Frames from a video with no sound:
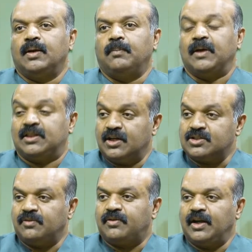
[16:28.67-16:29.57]

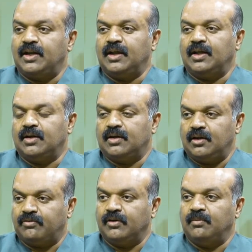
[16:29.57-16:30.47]
methods of treating
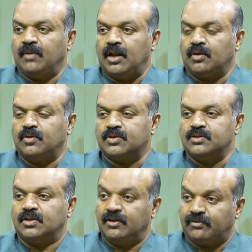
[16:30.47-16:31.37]
different
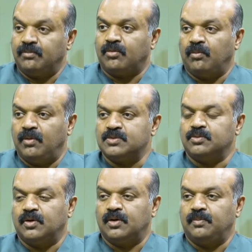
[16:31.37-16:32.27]
malocclusions or different problems
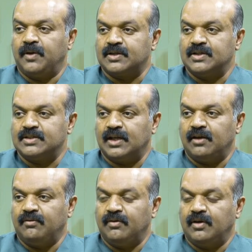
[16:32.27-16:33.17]
what patients
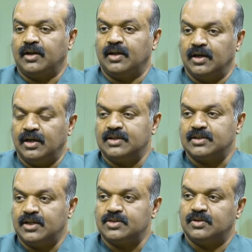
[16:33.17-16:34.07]
have at an early
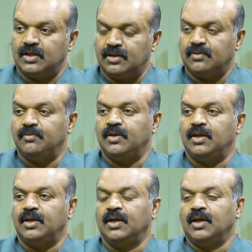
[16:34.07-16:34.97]
stage, so that
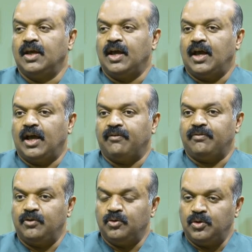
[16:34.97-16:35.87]
we
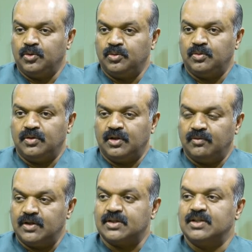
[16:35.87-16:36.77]
have new
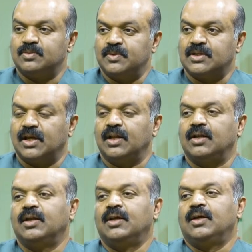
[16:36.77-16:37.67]
inventions which
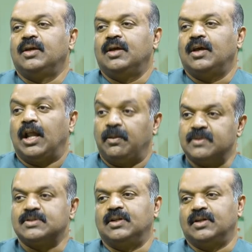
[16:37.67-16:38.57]
can help
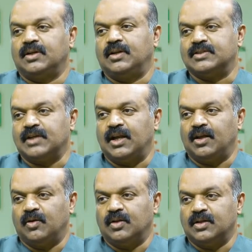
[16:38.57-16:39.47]
us in
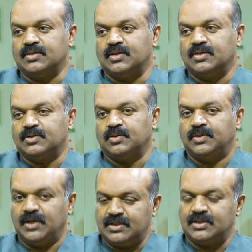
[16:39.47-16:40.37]
deciding all this. So
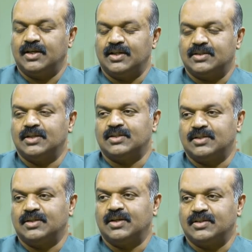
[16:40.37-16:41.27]
yes, it's
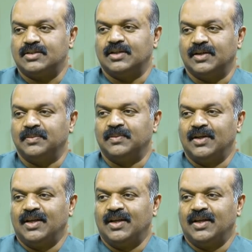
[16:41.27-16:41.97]
a